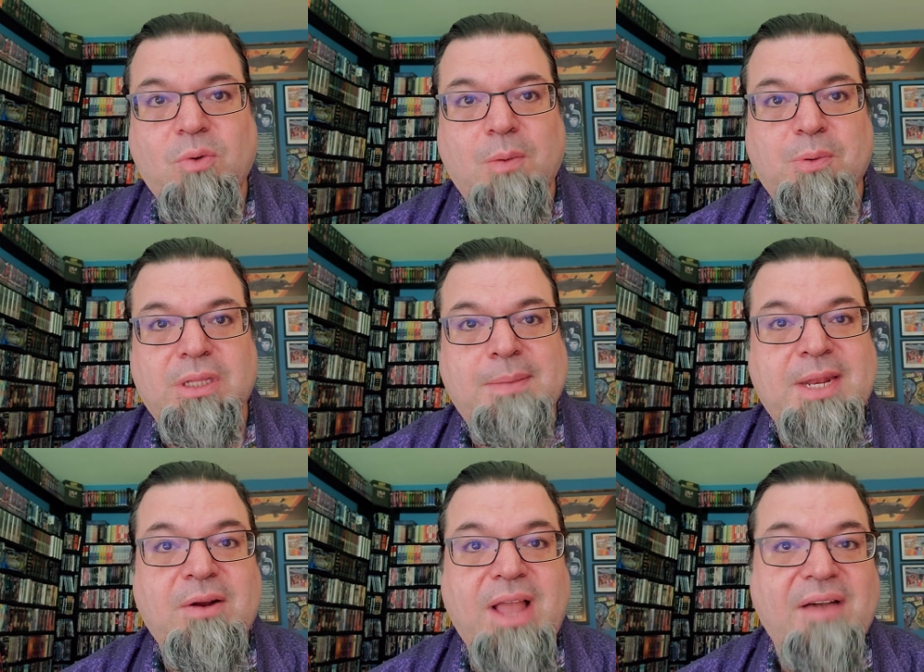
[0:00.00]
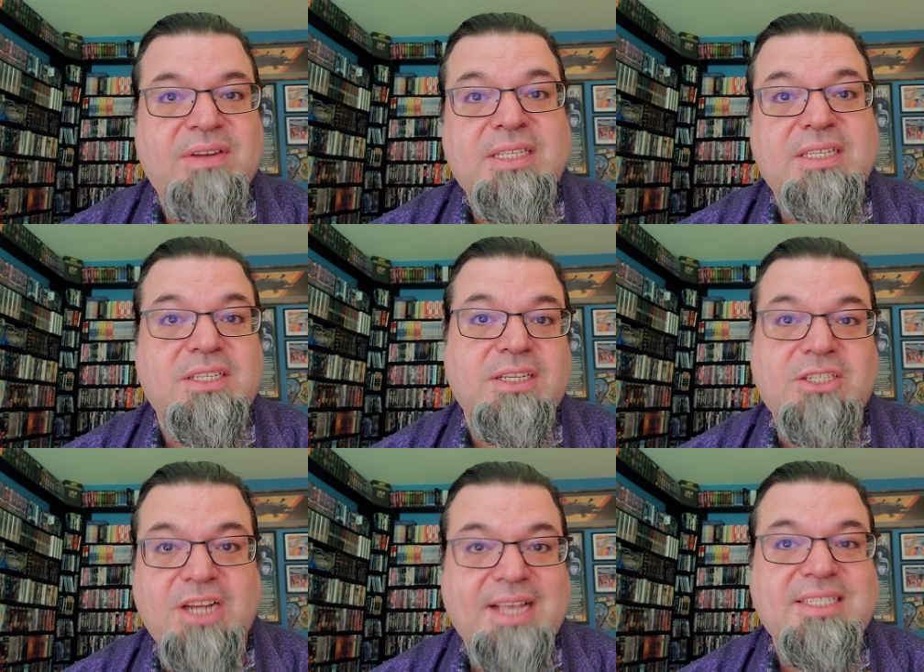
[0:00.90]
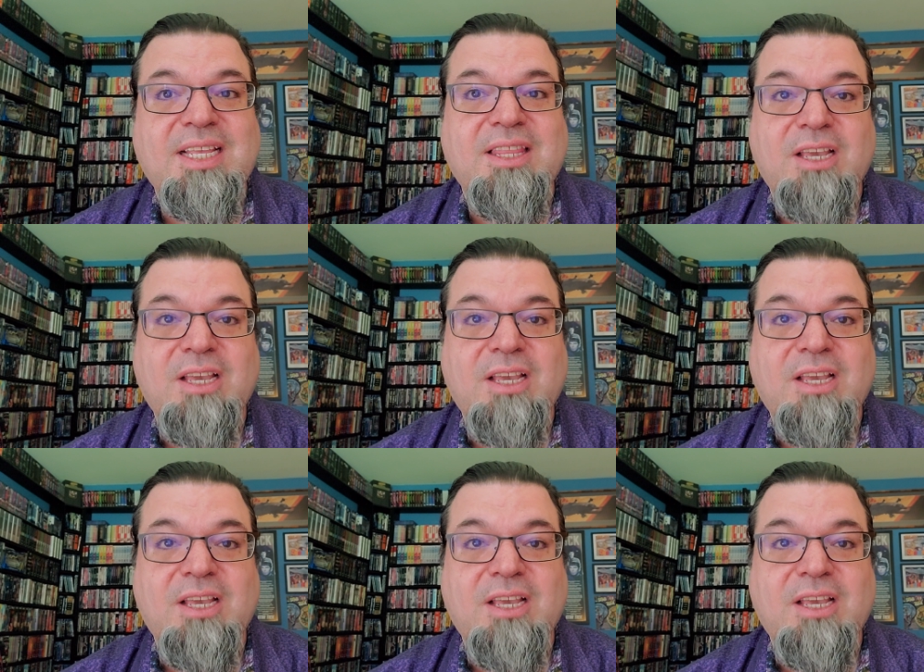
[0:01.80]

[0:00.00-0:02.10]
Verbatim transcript: quote, preliminary evidence suggests that